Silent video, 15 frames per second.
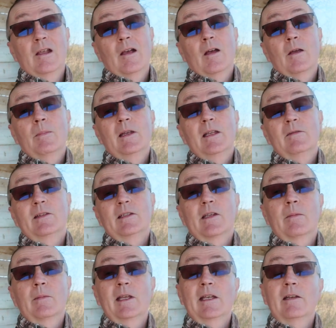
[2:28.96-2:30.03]
I believe is
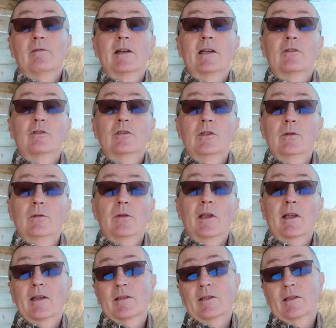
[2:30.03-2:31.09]
coming in around
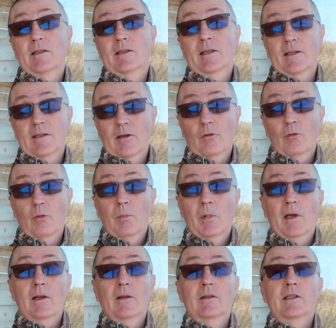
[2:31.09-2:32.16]

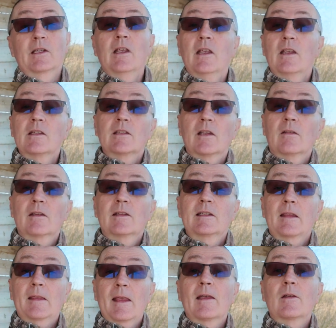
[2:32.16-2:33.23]
£2,600. So there's
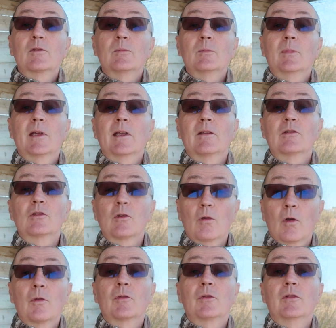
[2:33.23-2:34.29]
£1,000
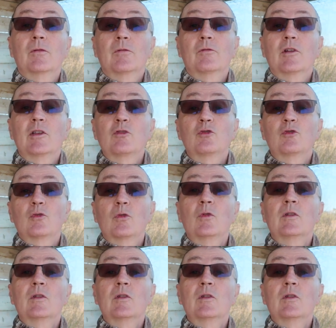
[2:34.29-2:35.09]
cost differential